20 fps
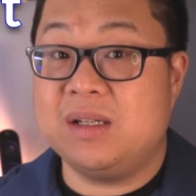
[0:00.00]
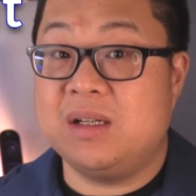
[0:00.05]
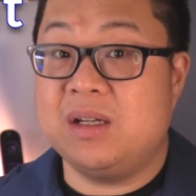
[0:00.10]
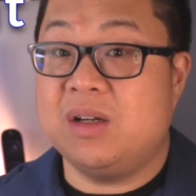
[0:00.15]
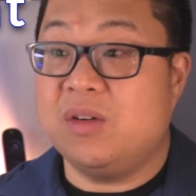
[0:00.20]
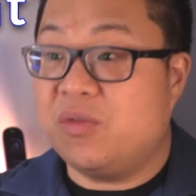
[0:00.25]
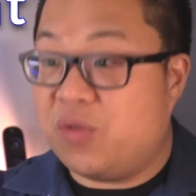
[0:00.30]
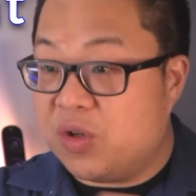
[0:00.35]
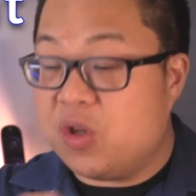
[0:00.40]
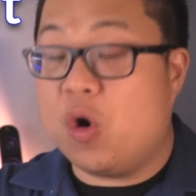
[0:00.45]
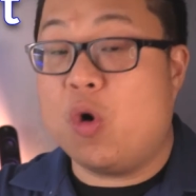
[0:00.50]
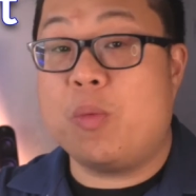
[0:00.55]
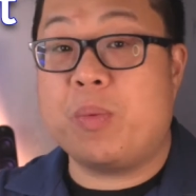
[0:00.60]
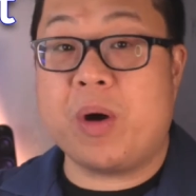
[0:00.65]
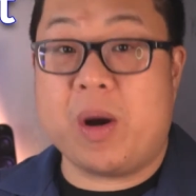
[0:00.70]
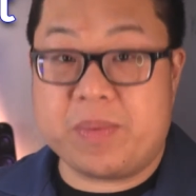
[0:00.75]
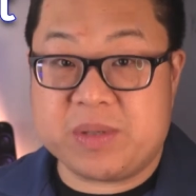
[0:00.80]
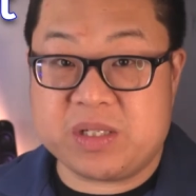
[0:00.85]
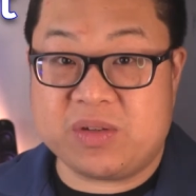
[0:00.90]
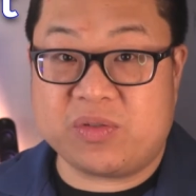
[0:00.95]
for the whole
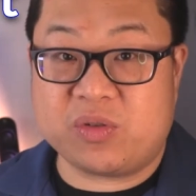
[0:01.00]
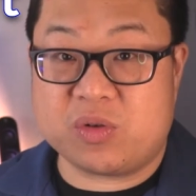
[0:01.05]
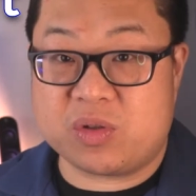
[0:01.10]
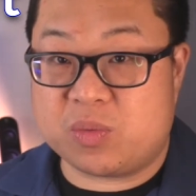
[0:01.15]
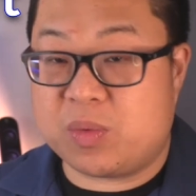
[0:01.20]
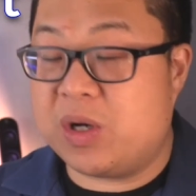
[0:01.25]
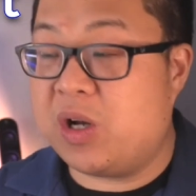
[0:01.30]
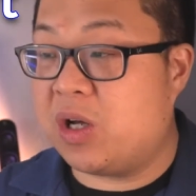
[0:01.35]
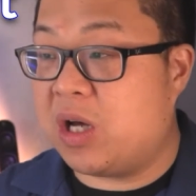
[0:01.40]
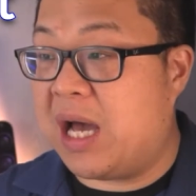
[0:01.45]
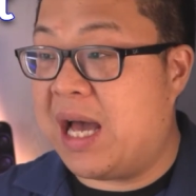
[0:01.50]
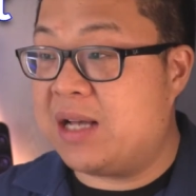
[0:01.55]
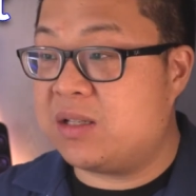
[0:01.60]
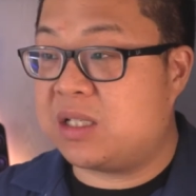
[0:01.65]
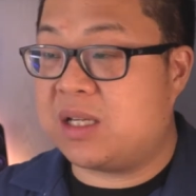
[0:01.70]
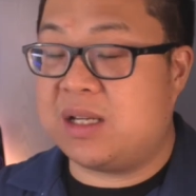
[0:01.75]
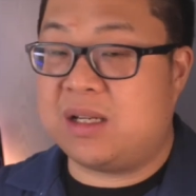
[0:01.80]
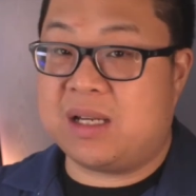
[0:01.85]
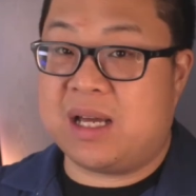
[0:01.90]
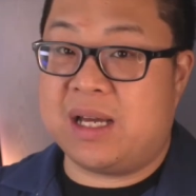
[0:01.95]
property. Of course, we're not
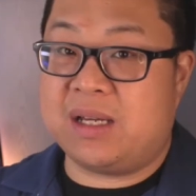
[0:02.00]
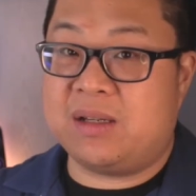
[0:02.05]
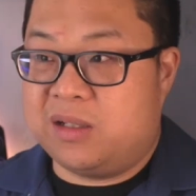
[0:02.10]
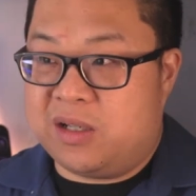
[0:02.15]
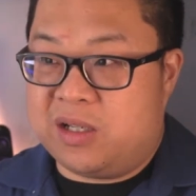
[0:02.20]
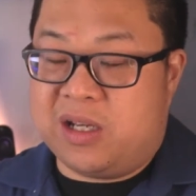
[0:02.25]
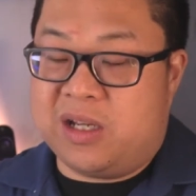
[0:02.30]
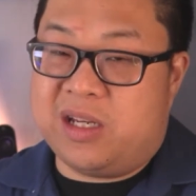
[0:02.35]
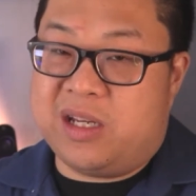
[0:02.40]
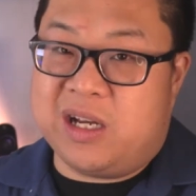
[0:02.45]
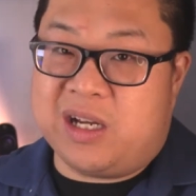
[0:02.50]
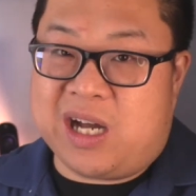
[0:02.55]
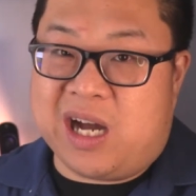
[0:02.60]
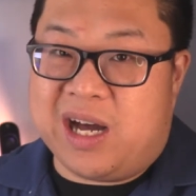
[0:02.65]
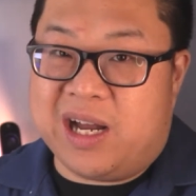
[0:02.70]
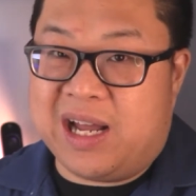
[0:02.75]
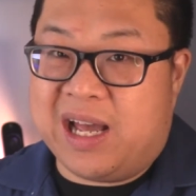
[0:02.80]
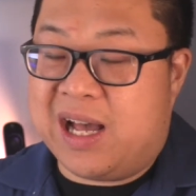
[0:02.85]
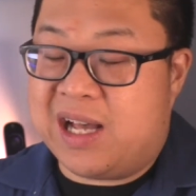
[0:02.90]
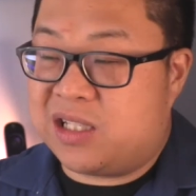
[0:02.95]
asking you
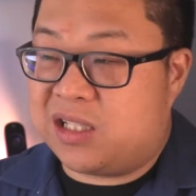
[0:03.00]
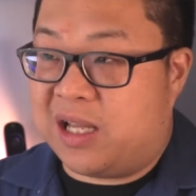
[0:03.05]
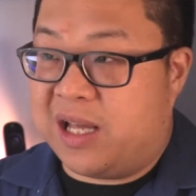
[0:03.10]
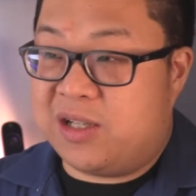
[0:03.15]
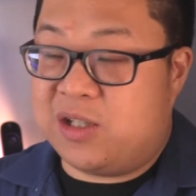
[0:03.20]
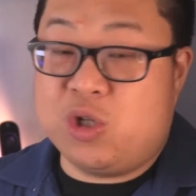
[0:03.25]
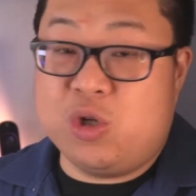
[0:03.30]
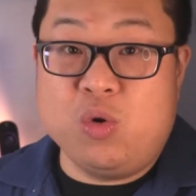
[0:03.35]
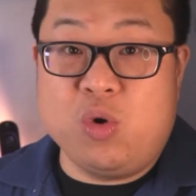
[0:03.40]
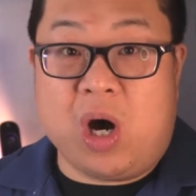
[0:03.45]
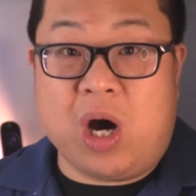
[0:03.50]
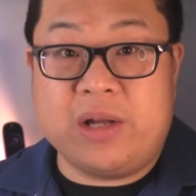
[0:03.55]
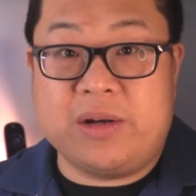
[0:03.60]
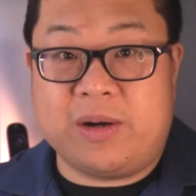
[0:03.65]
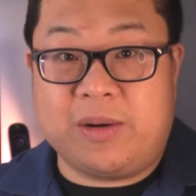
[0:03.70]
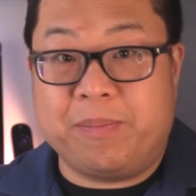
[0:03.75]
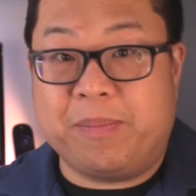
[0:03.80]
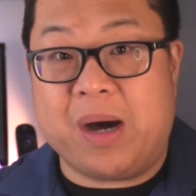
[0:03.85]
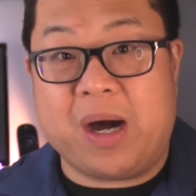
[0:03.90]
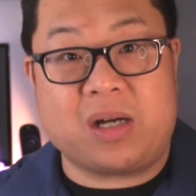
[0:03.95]
can't ask like
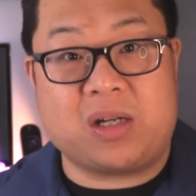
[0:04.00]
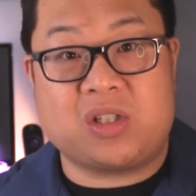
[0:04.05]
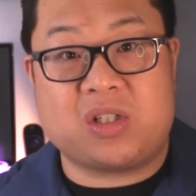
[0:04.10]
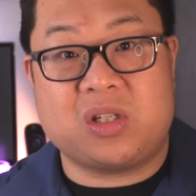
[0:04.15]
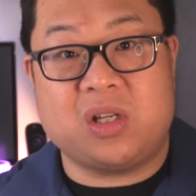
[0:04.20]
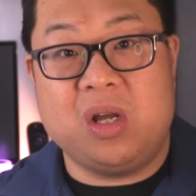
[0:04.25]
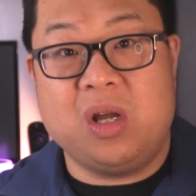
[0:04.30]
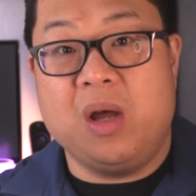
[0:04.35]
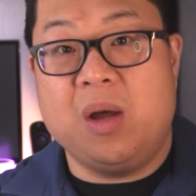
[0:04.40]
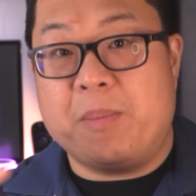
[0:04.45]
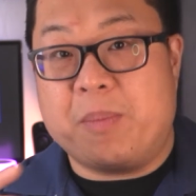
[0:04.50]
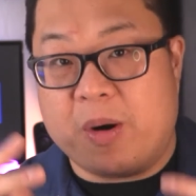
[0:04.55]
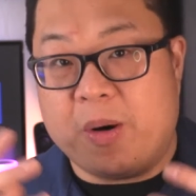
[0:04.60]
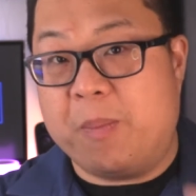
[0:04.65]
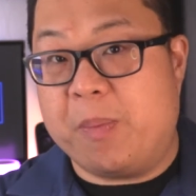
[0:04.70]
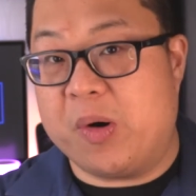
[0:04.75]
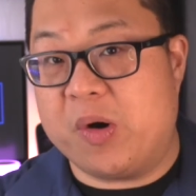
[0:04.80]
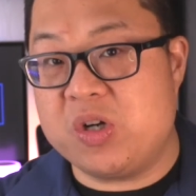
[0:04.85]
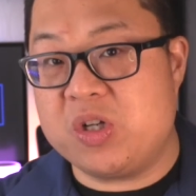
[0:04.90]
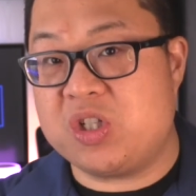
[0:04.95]
$200 per
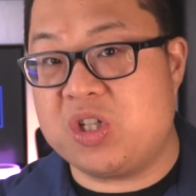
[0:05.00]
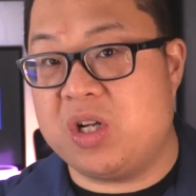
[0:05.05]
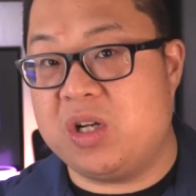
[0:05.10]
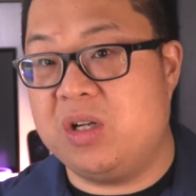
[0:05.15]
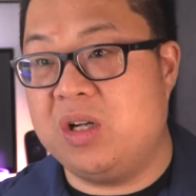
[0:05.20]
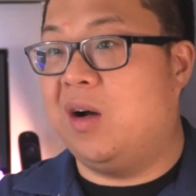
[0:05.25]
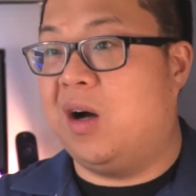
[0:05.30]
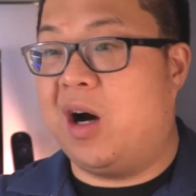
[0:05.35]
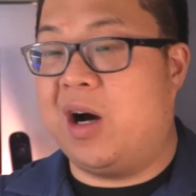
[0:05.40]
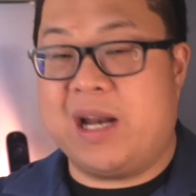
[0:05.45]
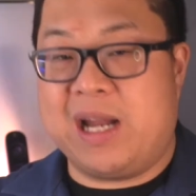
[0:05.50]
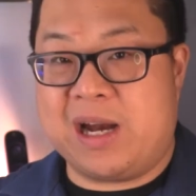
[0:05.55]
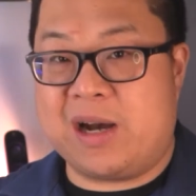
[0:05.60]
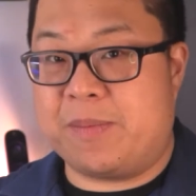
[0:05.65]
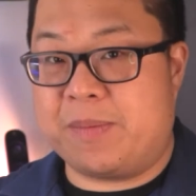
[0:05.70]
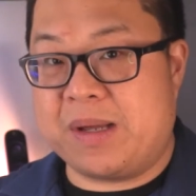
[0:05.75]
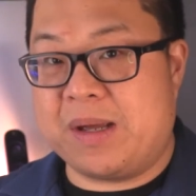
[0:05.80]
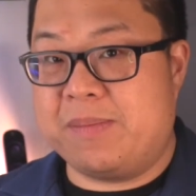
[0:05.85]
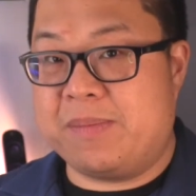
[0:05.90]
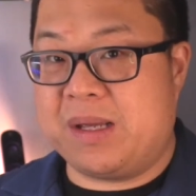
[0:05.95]
person on
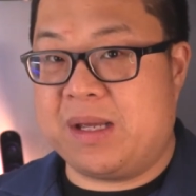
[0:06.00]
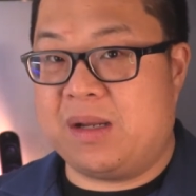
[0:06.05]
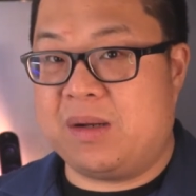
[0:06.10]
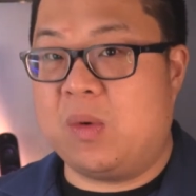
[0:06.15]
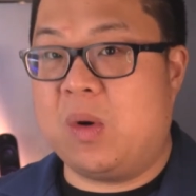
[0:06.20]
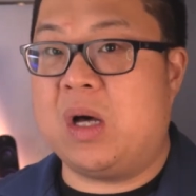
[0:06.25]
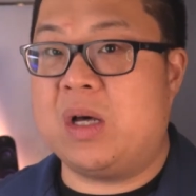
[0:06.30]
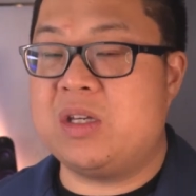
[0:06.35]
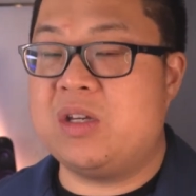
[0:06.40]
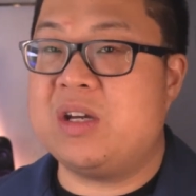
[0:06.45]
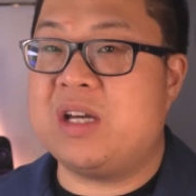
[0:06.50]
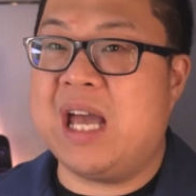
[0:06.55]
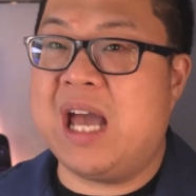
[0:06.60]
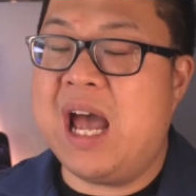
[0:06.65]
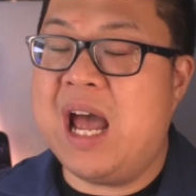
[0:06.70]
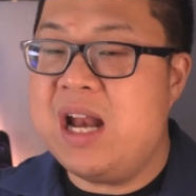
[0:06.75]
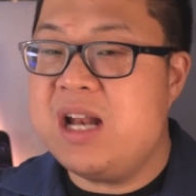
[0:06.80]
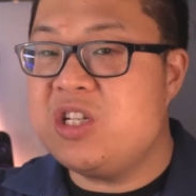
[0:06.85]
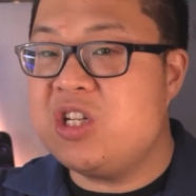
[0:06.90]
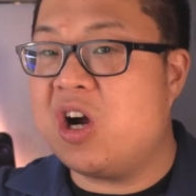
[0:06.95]
Airbnb. Well, you
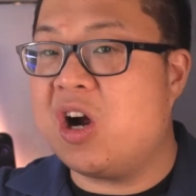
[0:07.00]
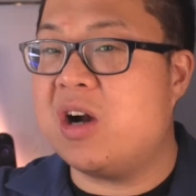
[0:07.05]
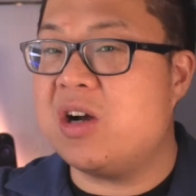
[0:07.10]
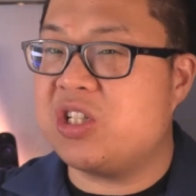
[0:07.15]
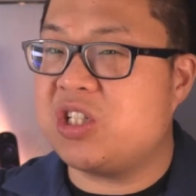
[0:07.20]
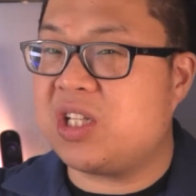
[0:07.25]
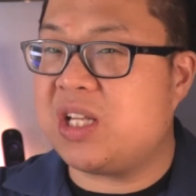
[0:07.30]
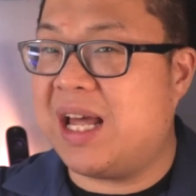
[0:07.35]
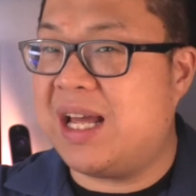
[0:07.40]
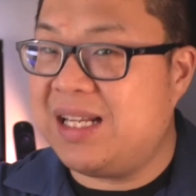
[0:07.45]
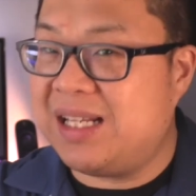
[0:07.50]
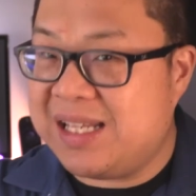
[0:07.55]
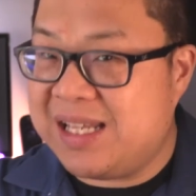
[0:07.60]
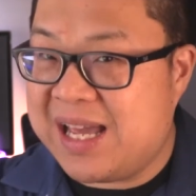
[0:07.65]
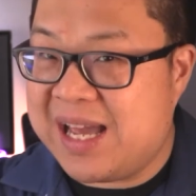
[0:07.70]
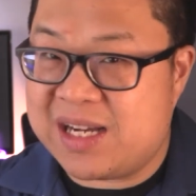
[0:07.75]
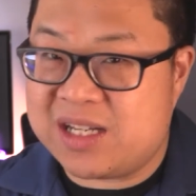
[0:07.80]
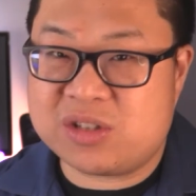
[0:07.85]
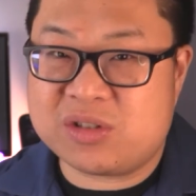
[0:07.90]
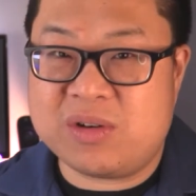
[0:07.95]
can charge slightly
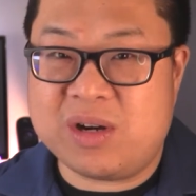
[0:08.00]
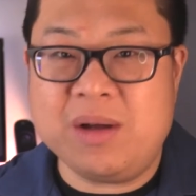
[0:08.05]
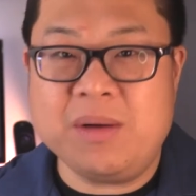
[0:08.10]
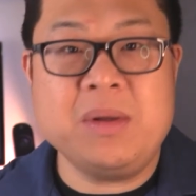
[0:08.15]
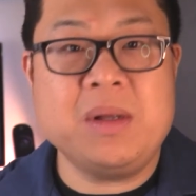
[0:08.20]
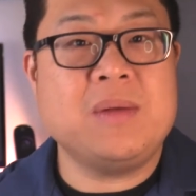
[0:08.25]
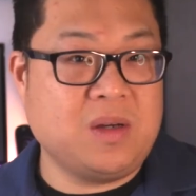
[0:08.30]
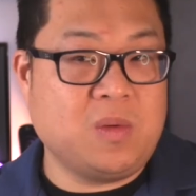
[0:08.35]
extra.